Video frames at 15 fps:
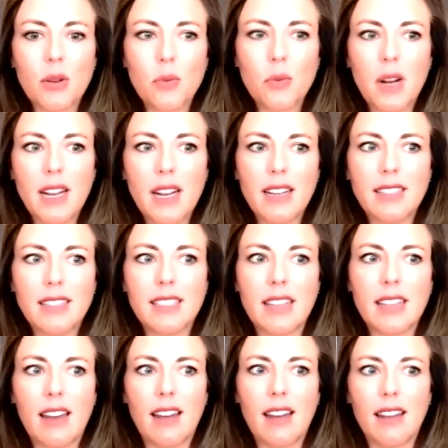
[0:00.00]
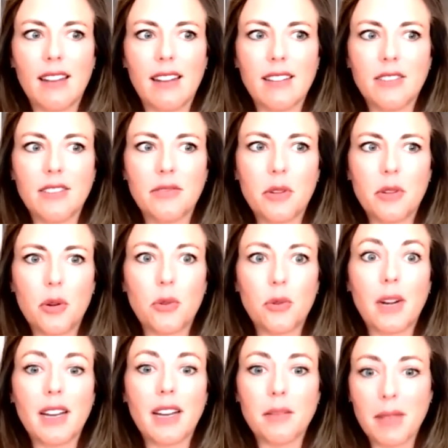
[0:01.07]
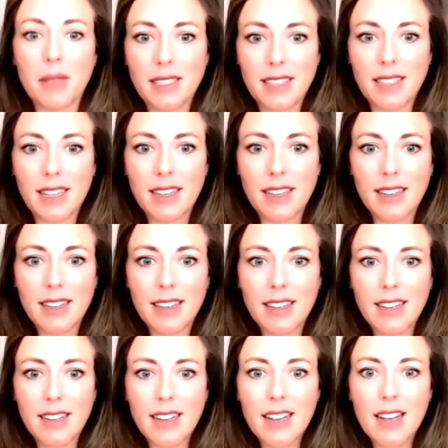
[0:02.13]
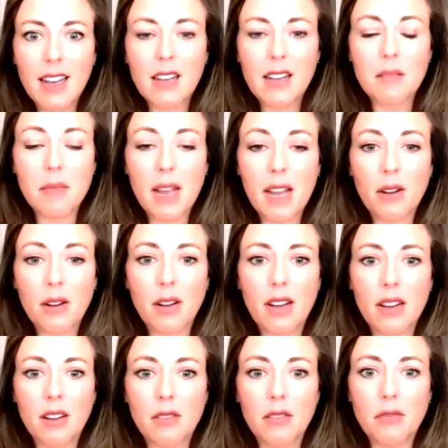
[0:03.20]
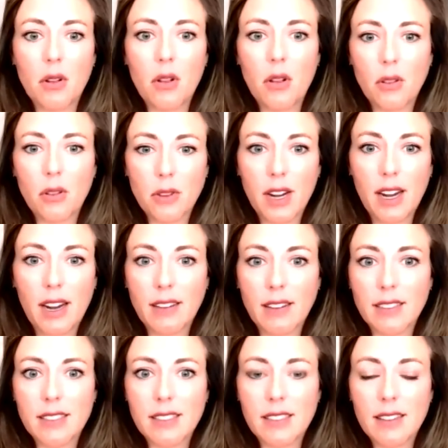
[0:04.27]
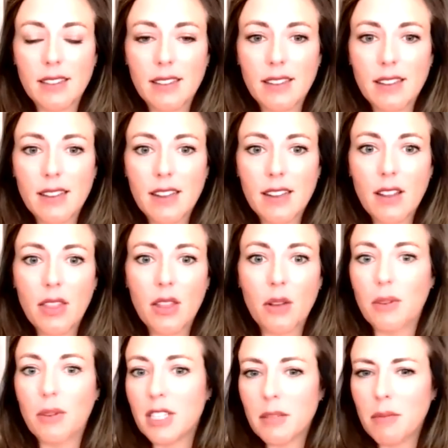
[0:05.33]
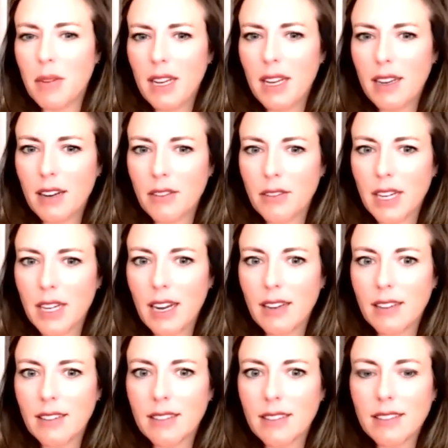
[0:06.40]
What is the recommended amount of whole grains that we should be eating every day?